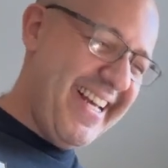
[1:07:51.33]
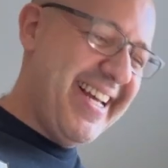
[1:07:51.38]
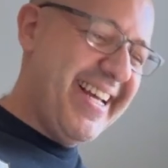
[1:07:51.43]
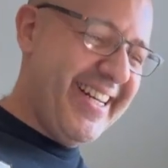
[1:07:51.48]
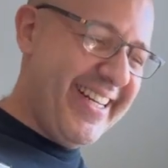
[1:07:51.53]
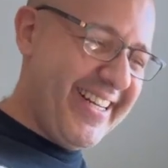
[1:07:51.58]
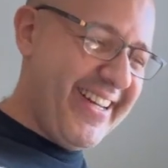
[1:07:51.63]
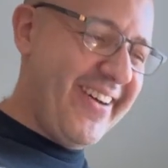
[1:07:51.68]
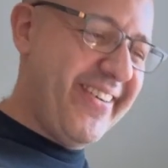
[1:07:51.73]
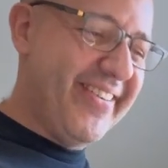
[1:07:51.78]

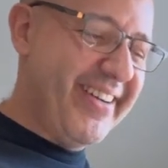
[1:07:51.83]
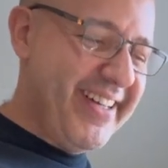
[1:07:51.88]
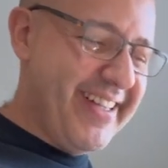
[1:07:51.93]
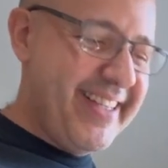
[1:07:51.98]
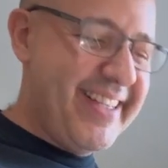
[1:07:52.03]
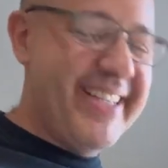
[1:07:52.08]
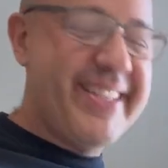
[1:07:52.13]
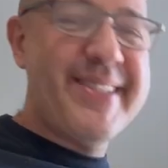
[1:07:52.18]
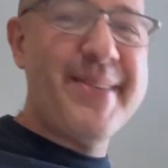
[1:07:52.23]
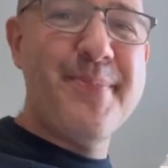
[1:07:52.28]
No,
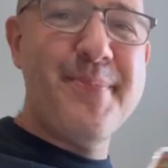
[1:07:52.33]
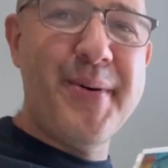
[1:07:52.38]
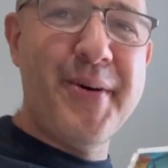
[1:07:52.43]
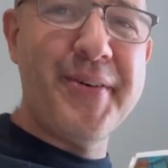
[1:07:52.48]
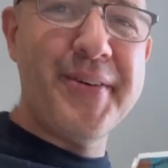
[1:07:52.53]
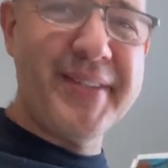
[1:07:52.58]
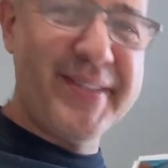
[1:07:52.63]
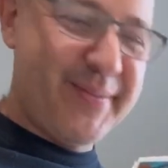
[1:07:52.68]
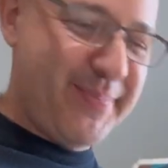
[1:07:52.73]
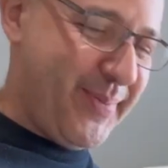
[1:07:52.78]
that's a
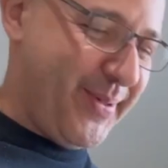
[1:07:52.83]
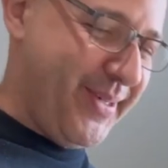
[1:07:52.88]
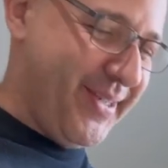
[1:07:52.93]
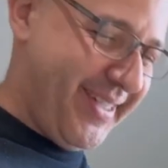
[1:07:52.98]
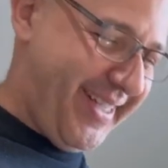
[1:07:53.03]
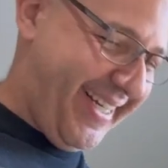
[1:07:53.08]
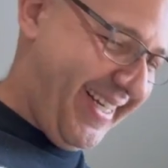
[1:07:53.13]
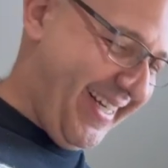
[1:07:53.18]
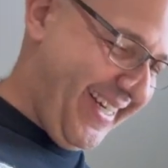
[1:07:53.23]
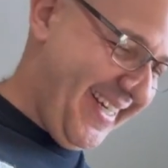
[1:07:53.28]
bonus
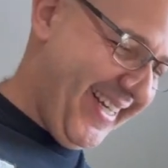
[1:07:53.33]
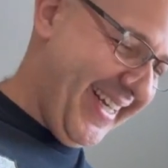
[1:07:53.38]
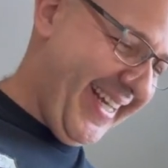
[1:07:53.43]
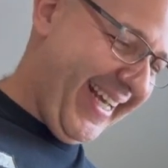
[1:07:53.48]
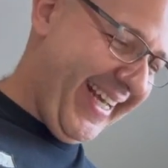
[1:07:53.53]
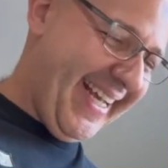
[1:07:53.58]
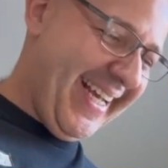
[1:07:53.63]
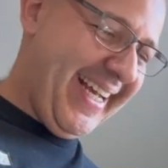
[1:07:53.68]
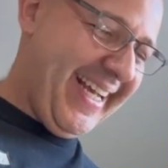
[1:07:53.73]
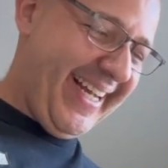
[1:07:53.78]
book.
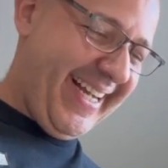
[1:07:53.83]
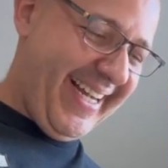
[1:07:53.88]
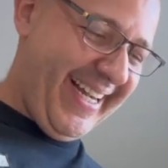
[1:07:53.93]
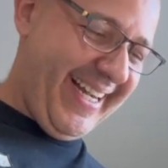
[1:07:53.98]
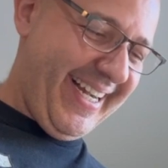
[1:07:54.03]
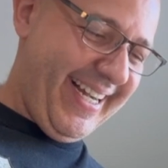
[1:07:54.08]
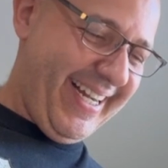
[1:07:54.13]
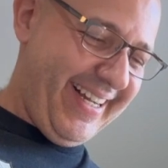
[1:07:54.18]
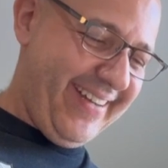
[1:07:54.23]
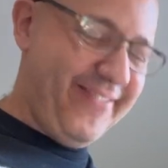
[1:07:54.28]

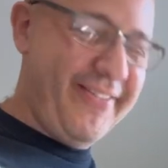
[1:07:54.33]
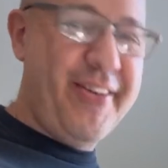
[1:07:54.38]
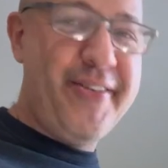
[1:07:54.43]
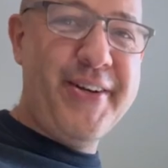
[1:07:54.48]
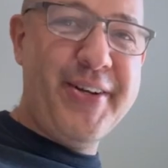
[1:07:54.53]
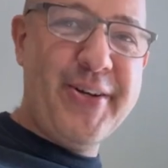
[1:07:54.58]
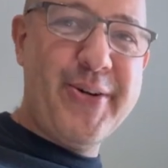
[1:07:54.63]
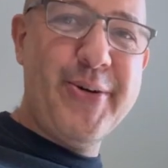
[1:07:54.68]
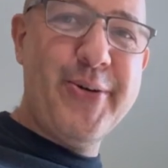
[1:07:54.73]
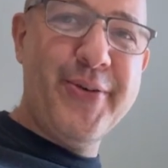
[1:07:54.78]

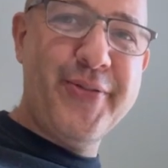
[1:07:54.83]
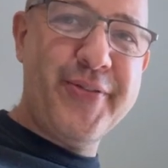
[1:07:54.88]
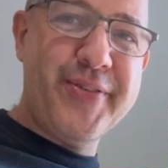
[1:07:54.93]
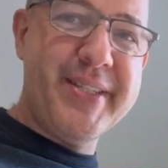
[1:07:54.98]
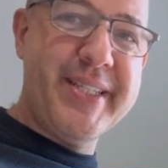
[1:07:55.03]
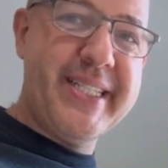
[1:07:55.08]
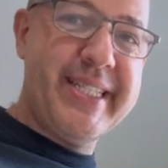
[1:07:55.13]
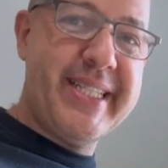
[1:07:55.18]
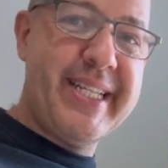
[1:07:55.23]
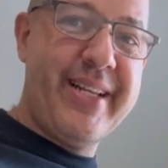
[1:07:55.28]
Very cool for
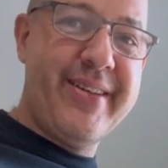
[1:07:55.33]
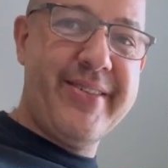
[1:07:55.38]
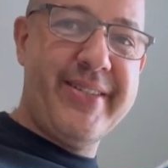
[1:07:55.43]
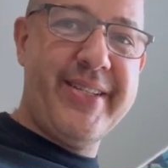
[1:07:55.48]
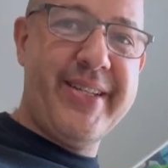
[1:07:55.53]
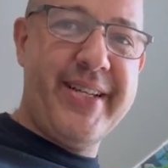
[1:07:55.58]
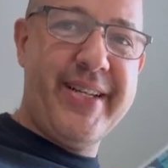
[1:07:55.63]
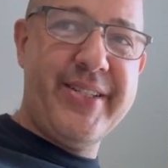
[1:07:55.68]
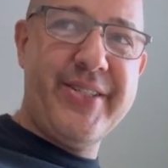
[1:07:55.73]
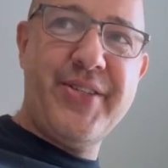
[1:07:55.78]
the seller
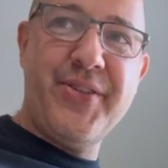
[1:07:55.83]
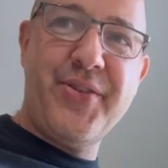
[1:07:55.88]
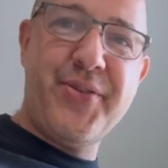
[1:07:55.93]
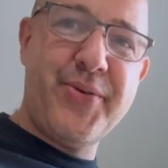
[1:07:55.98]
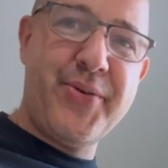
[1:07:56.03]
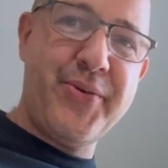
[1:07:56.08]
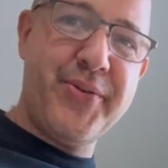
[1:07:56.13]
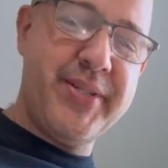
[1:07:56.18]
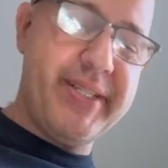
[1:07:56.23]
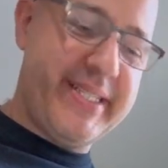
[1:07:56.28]
to actually
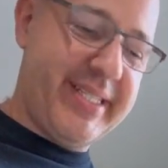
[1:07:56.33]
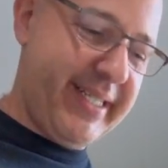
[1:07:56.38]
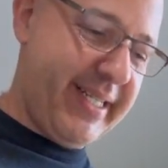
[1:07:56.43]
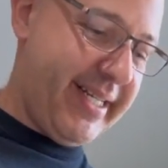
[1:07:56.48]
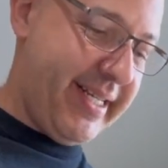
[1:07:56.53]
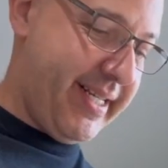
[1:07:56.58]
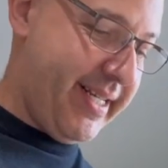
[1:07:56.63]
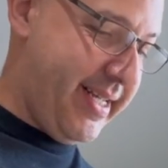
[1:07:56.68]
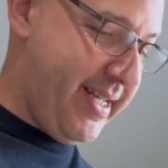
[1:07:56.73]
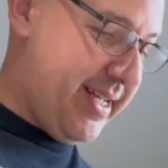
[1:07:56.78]
throw this in.